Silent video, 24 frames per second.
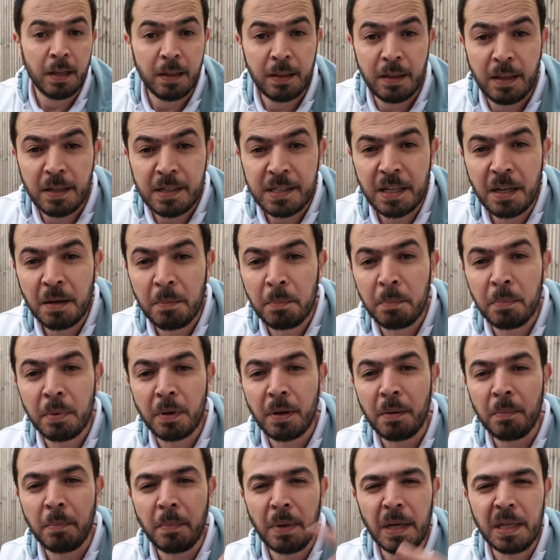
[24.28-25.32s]
This
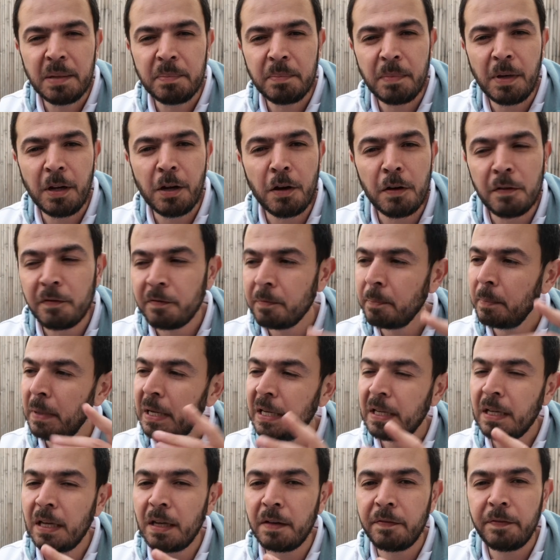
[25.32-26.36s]
gimbal made me love
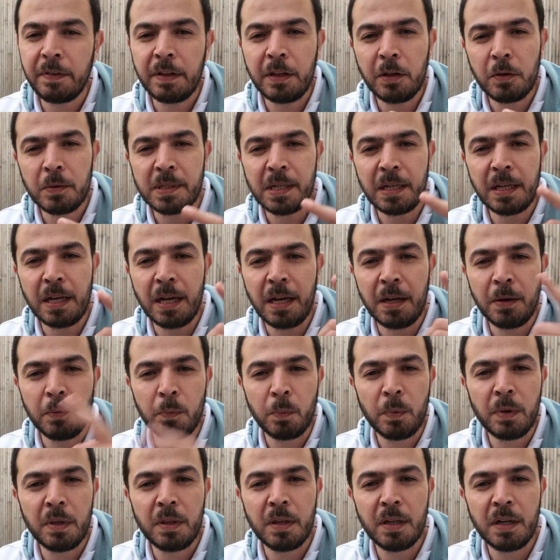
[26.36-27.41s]
making videos
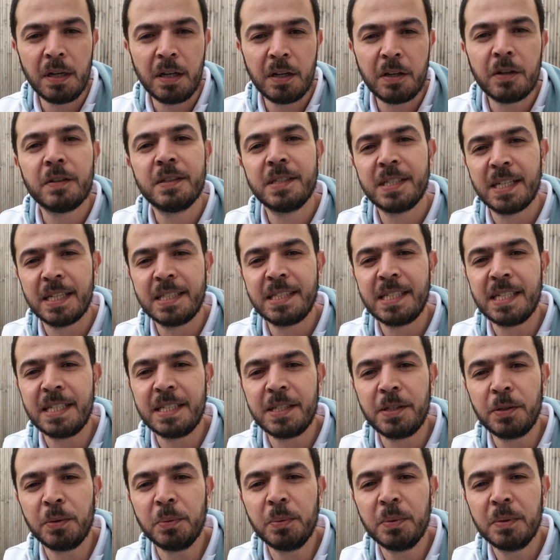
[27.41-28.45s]
again with the Nikon
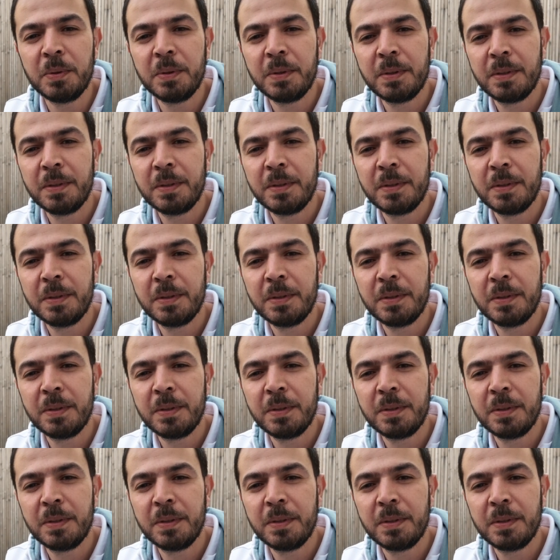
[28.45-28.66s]
Z6 II.